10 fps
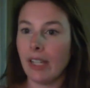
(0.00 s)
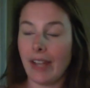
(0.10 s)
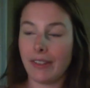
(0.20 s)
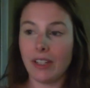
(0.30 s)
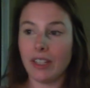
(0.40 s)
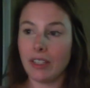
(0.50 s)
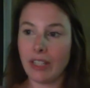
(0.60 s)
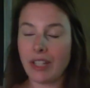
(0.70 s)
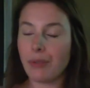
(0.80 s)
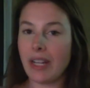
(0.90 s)
At the
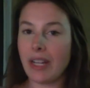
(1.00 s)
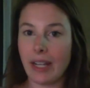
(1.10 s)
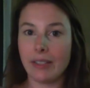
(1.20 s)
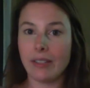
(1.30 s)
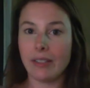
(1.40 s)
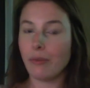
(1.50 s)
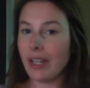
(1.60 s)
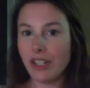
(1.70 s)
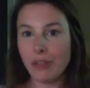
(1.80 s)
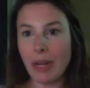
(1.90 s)
earliest, we can wait
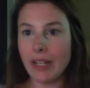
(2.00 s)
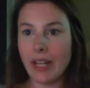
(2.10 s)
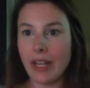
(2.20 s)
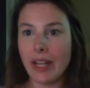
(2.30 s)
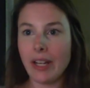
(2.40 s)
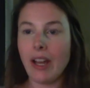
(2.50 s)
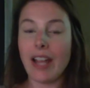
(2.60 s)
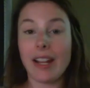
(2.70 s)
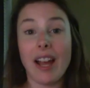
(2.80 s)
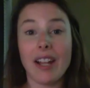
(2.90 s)
till Monday.
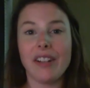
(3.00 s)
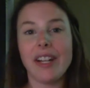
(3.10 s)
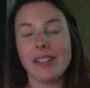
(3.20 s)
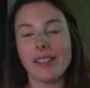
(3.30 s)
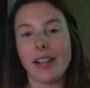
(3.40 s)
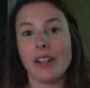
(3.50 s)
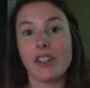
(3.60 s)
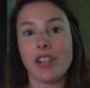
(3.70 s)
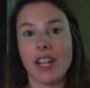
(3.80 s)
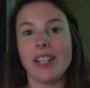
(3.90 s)
I create
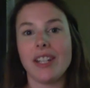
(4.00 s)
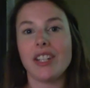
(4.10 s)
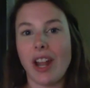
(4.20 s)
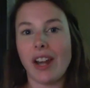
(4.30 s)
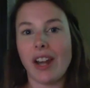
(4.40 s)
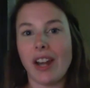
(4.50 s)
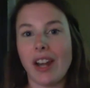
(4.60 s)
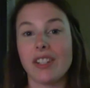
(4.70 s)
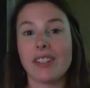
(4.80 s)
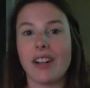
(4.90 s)
study
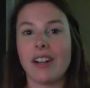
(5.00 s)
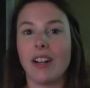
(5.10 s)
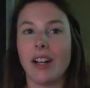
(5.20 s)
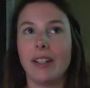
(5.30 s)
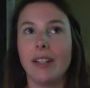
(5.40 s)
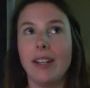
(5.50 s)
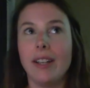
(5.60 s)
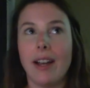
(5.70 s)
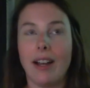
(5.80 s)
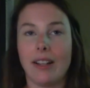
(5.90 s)
strategies to start on
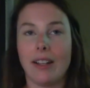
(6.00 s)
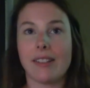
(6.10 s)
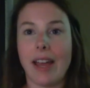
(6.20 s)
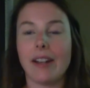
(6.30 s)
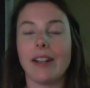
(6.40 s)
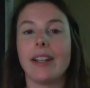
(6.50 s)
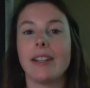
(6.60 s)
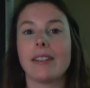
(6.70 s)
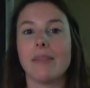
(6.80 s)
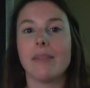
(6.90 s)

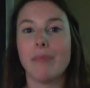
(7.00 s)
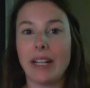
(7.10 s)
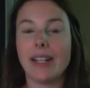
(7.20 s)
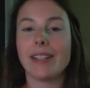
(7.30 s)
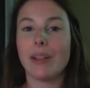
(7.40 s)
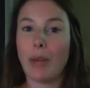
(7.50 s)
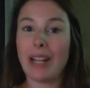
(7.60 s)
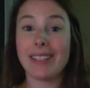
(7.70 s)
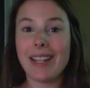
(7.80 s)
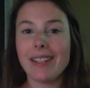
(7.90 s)
Saturdays, Mondays, and
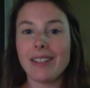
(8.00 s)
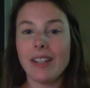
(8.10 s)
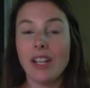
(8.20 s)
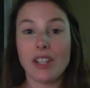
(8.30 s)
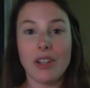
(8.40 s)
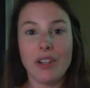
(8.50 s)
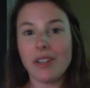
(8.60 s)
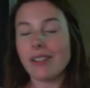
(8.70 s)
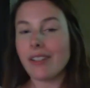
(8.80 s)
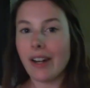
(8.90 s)
Wednesdays. So you
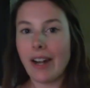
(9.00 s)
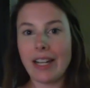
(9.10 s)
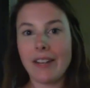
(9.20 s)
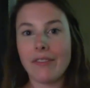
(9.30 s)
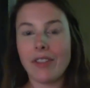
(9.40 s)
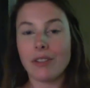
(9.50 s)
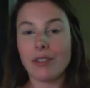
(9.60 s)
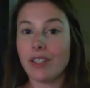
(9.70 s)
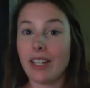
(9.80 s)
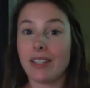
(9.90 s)
can start any of those
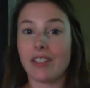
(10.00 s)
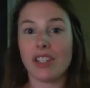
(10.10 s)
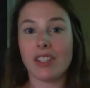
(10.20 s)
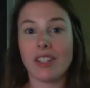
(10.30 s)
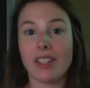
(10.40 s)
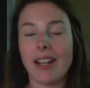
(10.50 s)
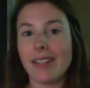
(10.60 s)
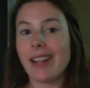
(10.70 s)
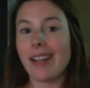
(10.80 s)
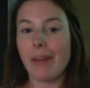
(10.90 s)
days. Just the next
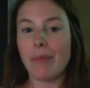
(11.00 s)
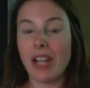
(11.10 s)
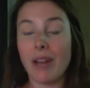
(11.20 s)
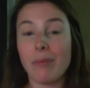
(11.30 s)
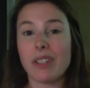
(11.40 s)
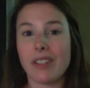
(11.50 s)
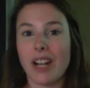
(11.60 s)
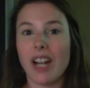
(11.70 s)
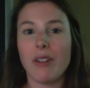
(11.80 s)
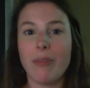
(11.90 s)
day coming up to
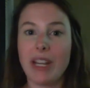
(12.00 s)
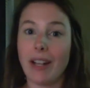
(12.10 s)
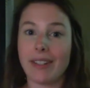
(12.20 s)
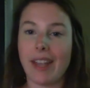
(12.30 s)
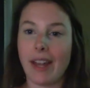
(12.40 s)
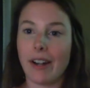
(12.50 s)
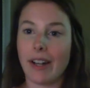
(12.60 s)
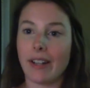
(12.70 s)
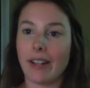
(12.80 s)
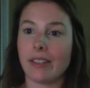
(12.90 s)
start would be on
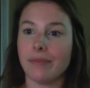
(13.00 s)
Saturdays.